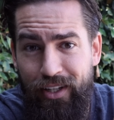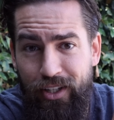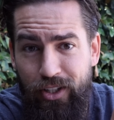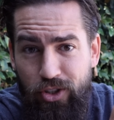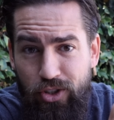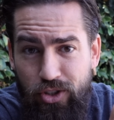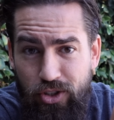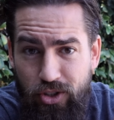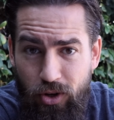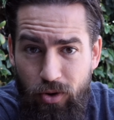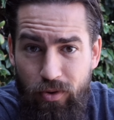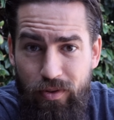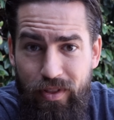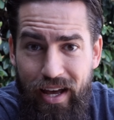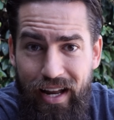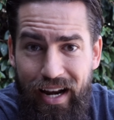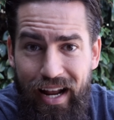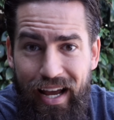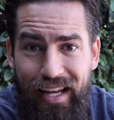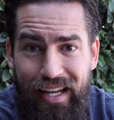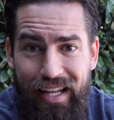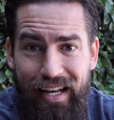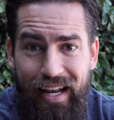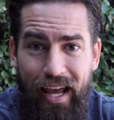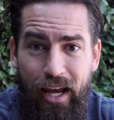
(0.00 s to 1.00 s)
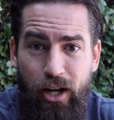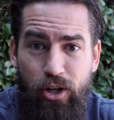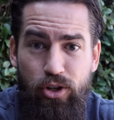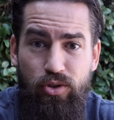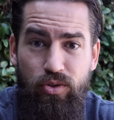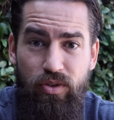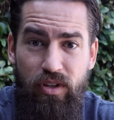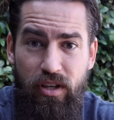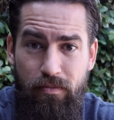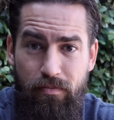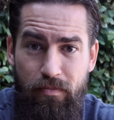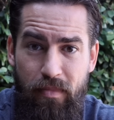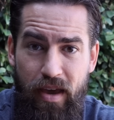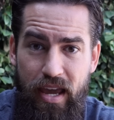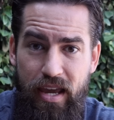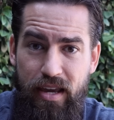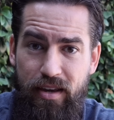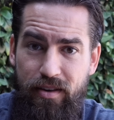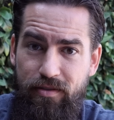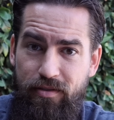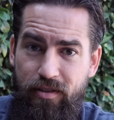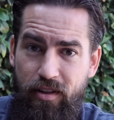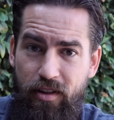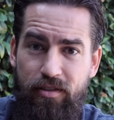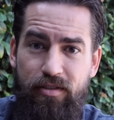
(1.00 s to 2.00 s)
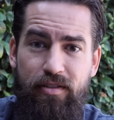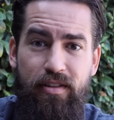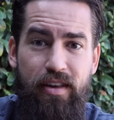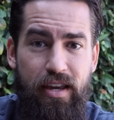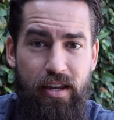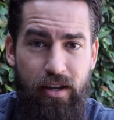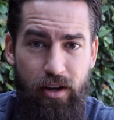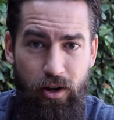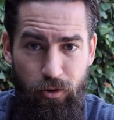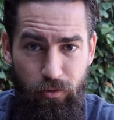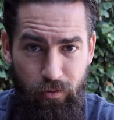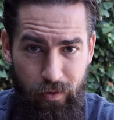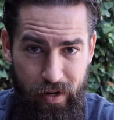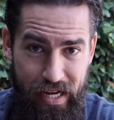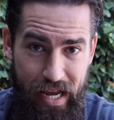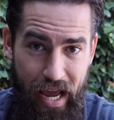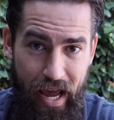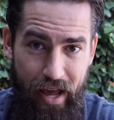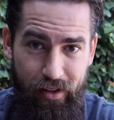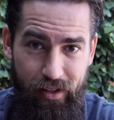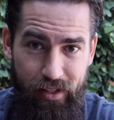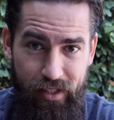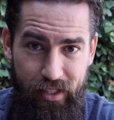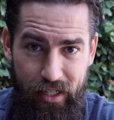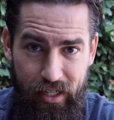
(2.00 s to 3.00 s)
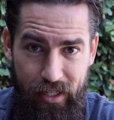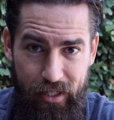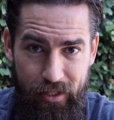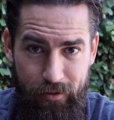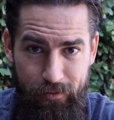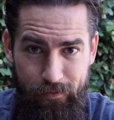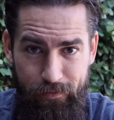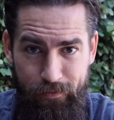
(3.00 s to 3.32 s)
so that I can actually make the thing a reality.